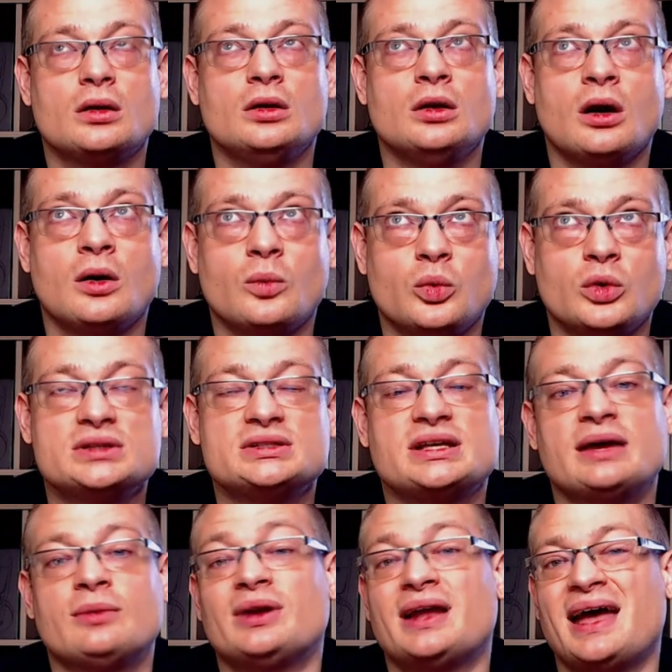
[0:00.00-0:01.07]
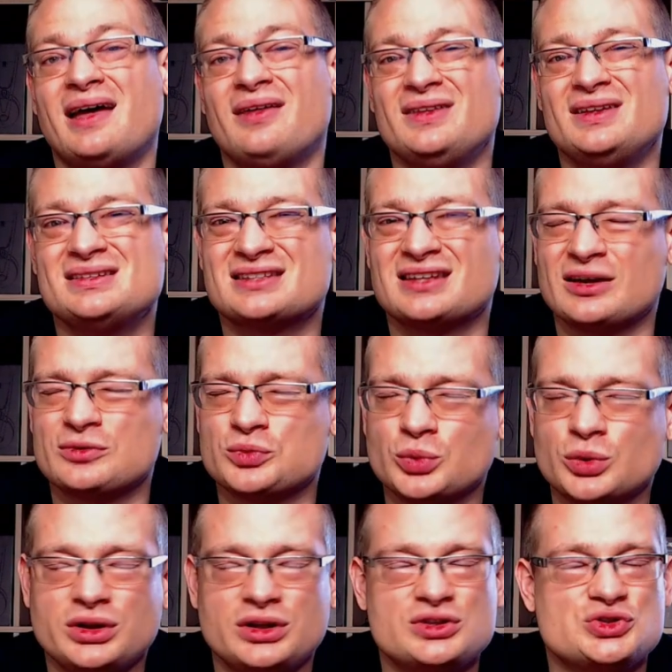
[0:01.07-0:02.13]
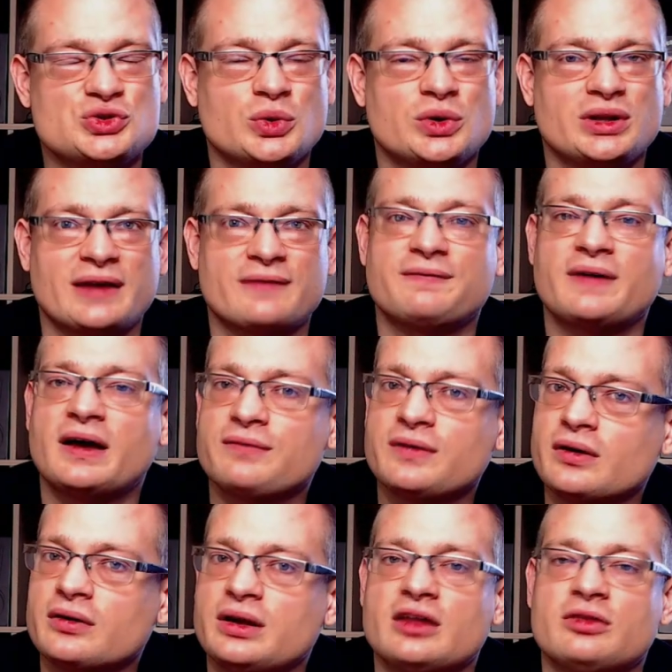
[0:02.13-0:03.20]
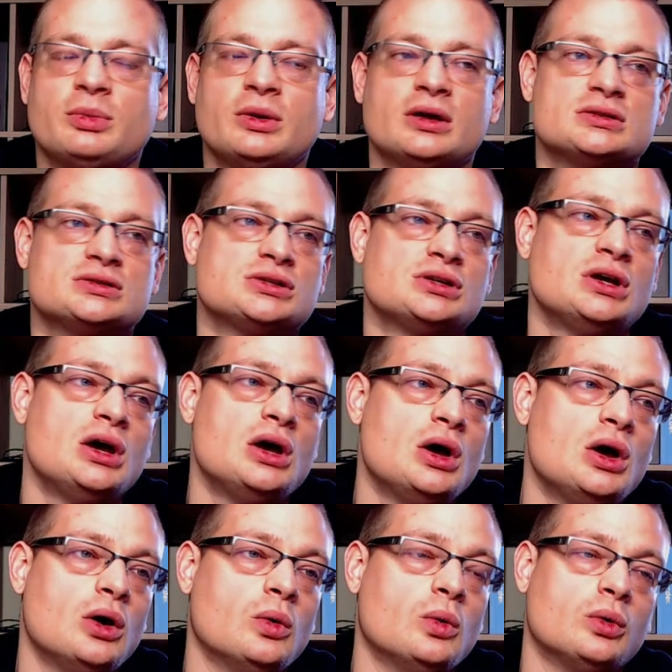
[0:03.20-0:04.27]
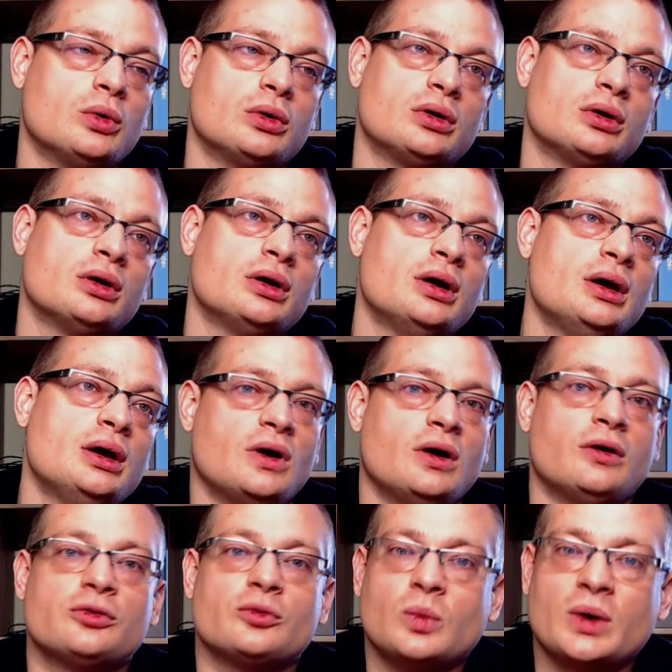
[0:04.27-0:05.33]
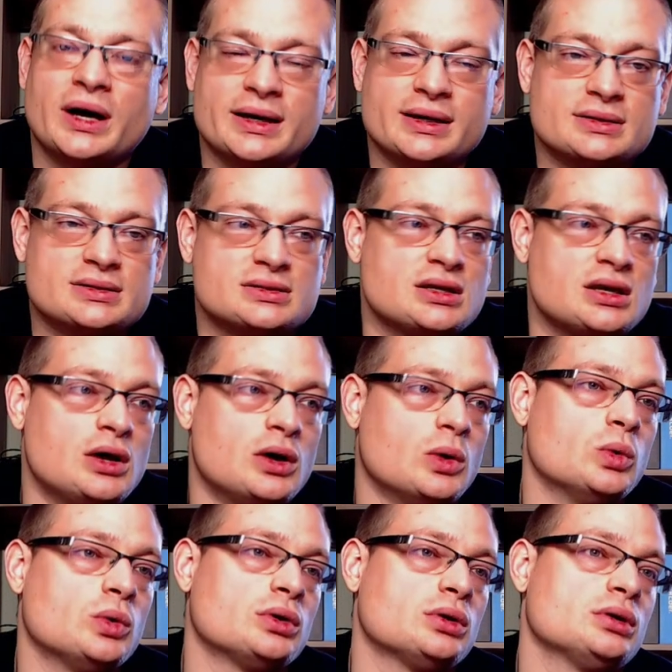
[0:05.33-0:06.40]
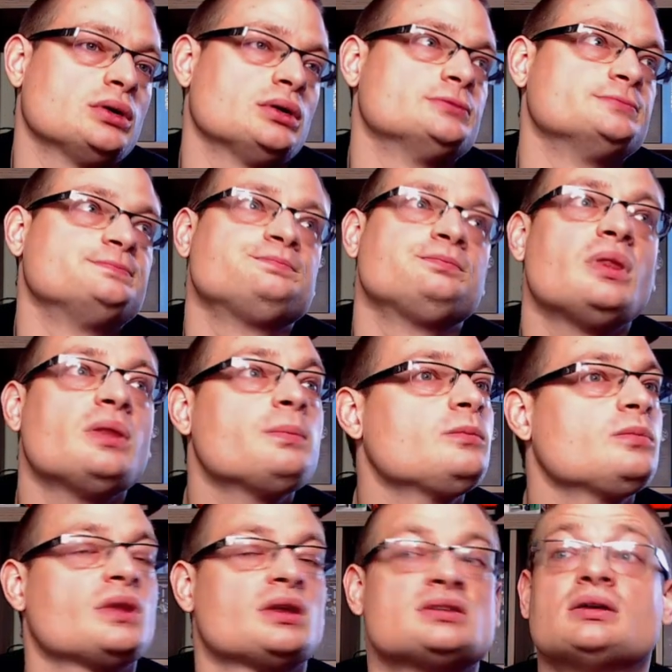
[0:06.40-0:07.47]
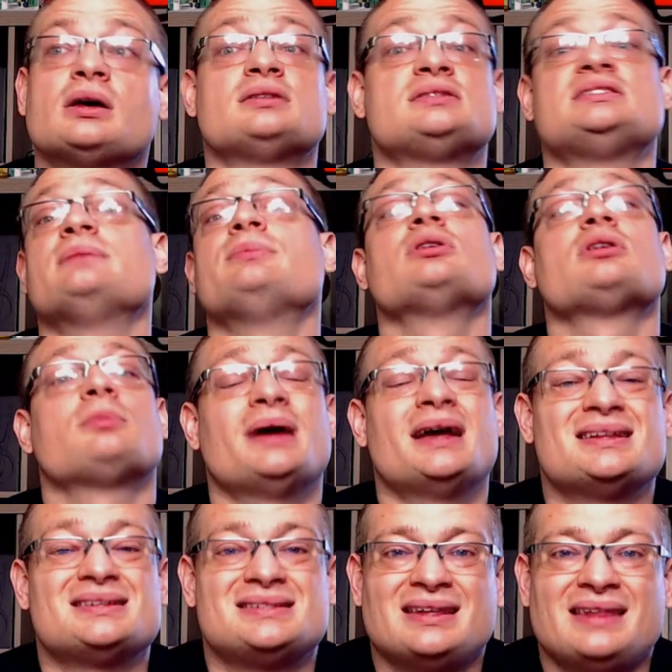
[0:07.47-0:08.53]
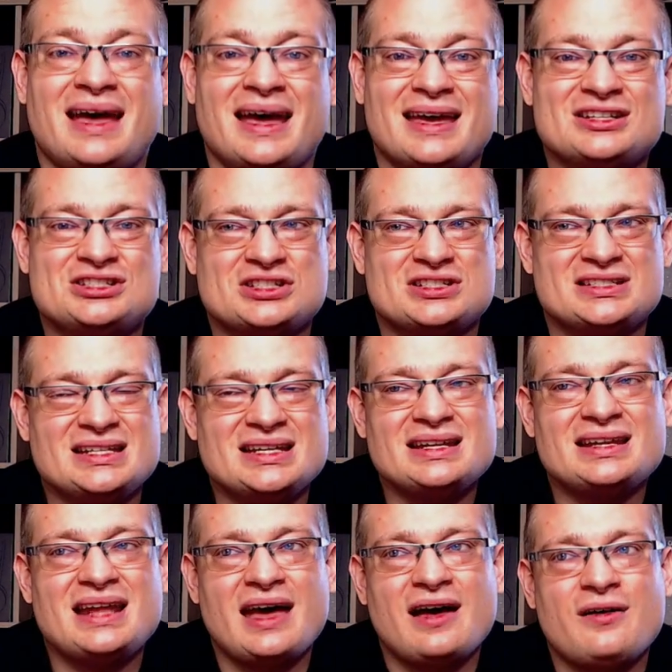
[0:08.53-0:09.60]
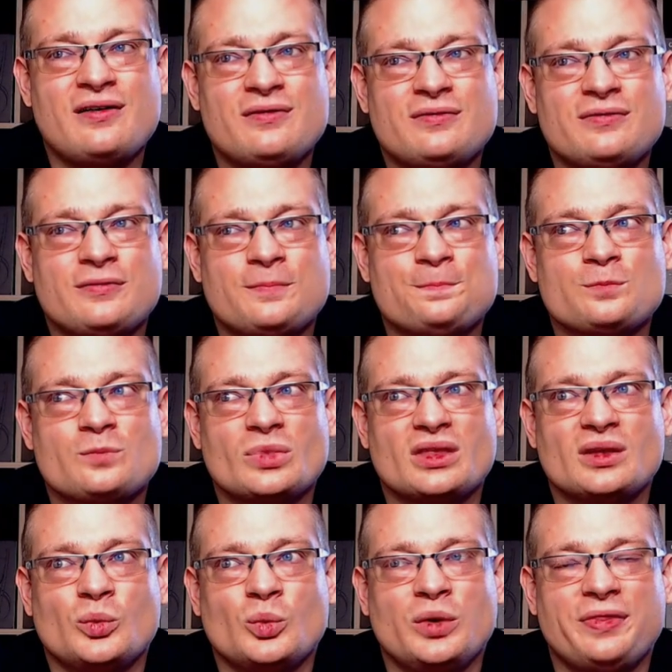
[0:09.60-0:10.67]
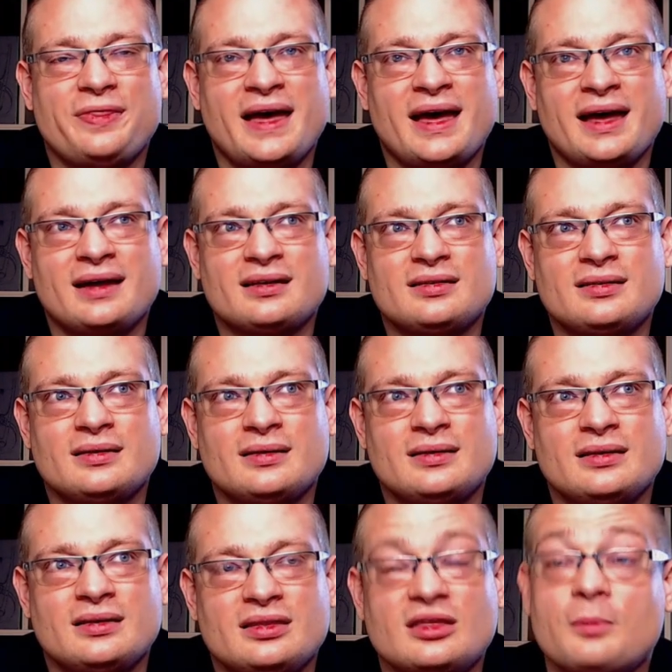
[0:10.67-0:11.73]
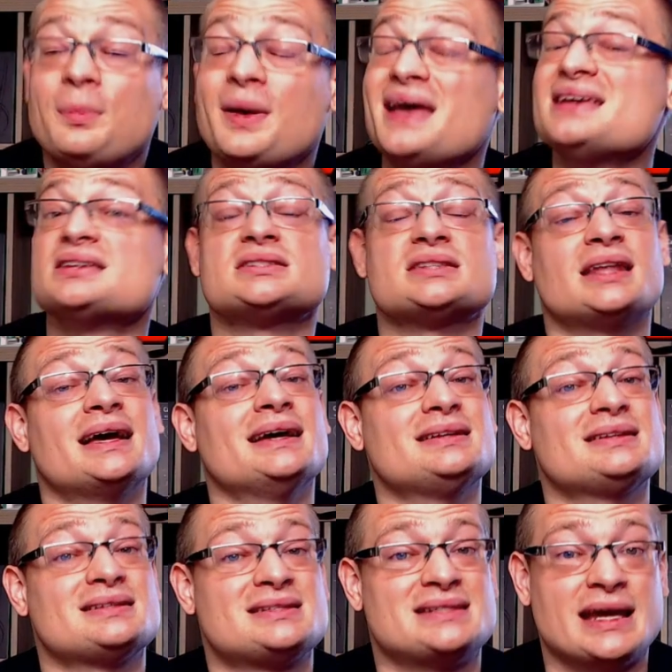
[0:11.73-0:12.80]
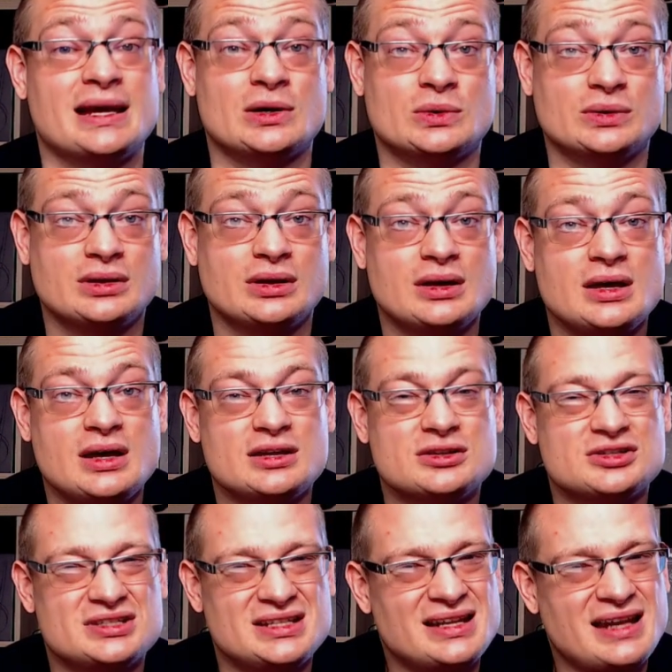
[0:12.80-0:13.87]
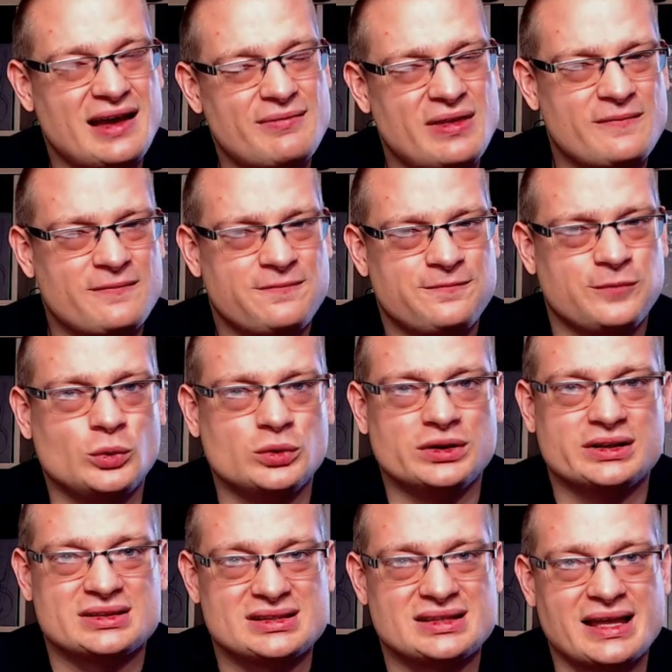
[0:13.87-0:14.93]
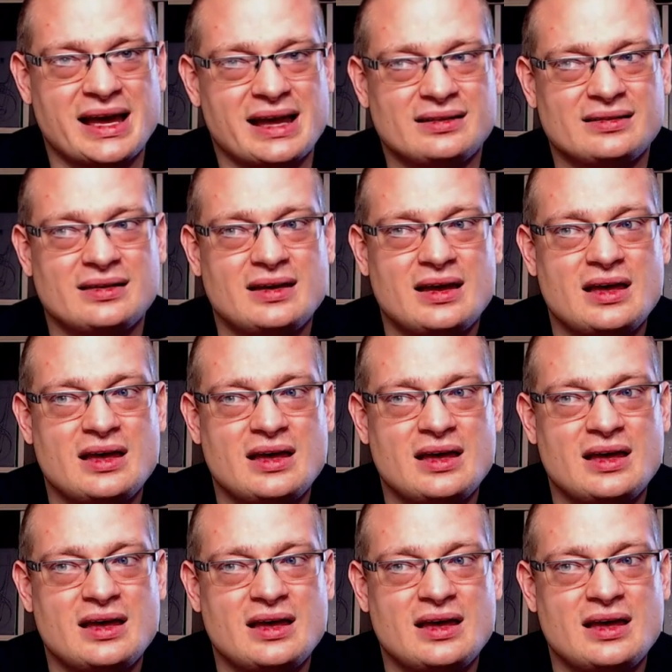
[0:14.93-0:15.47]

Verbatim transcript: not one time when I had these, because I really enjoy like Five Finger Death Punch or Otherwise or similar bands to that. It just didn't have, with that, the bass light sound. Just didn't have that fullness that